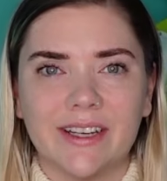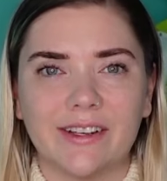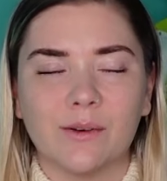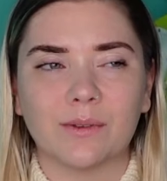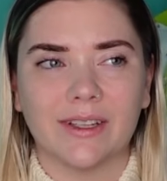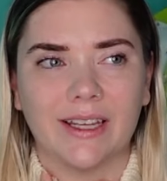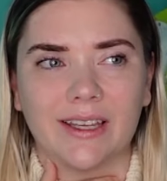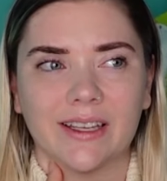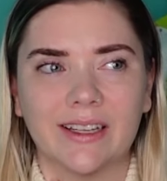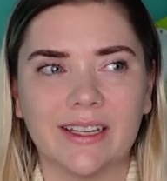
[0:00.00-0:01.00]
I don't
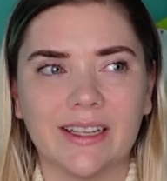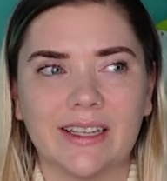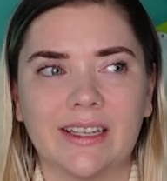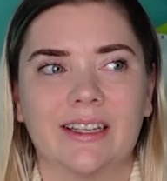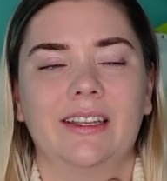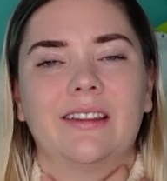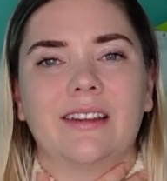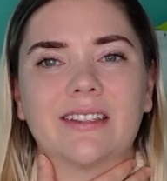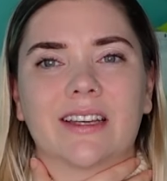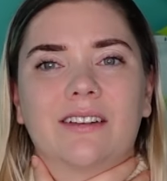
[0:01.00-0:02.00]
like
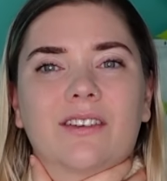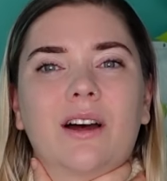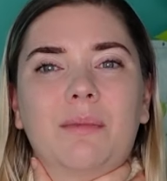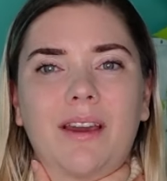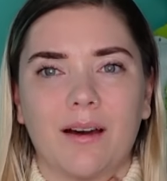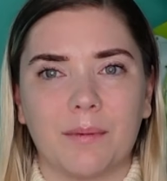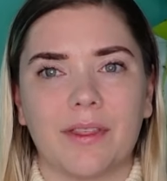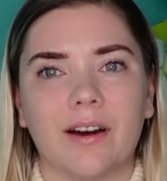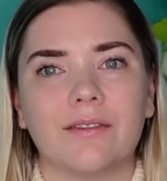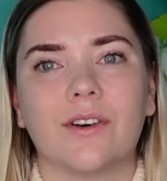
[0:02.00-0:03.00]
things kind of coming up
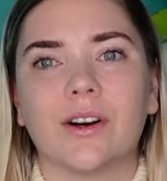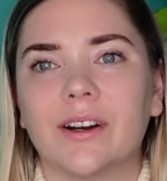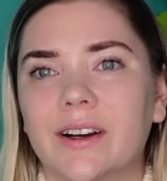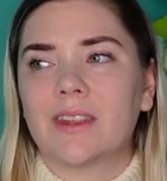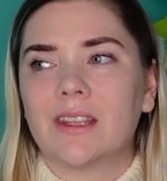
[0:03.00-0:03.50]
that far.